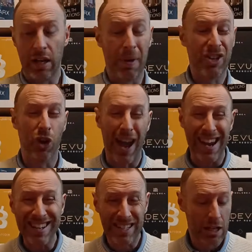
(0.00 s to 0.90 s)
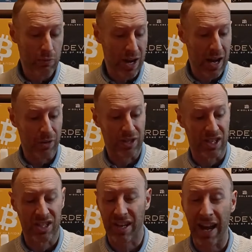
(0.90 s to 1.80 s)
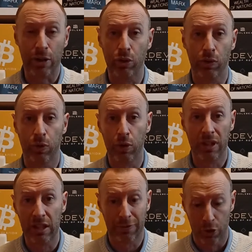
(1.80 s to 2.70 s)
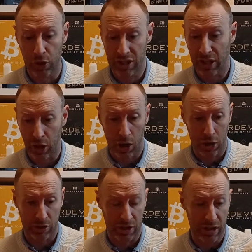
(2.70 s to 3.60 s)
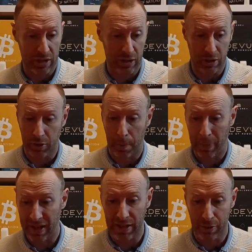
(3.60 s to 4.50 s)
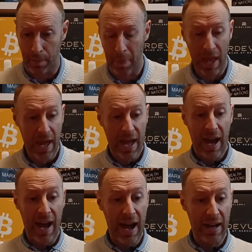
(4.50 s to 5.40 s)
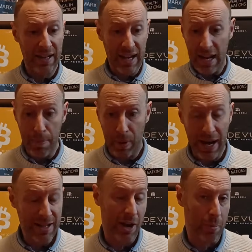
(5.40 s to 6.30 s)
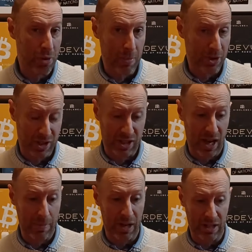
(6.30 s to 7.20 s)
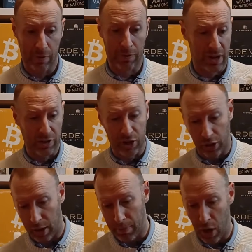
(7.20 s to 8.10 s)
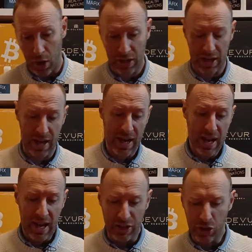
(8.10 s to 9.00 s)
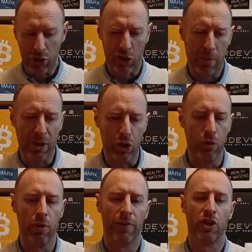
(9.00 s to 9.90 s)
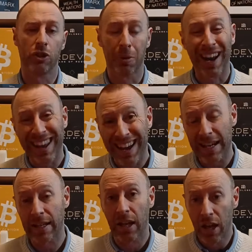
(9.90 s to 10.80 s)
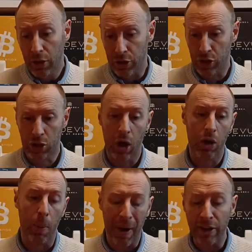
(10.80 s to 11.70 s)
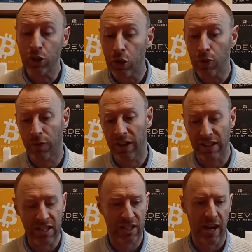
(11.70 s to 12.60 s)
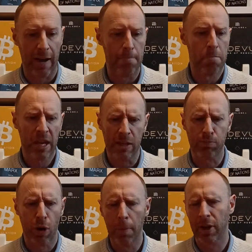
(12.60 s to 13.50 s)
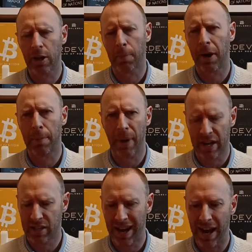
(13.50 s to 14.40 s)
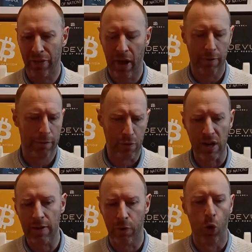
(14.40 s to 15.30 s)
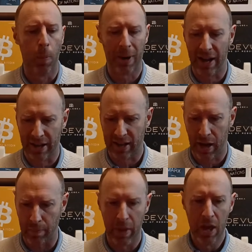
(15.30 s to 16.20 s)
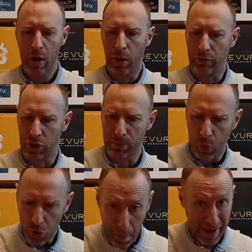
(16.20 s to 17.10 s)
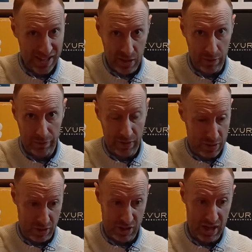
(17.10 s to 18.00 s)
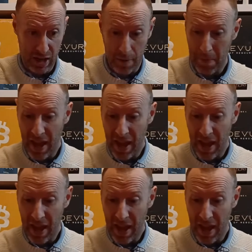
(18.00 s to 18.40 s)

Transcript: you basically got 18 rounds to cycle through these 30 cards and complete them. And it plays out pretty much the same as everything else. You've got to mark it and you're just trying to be uber efficient. So I like the solo, but I do think this game is probably going to play best at that 3-4 player count with just more competitiveness here.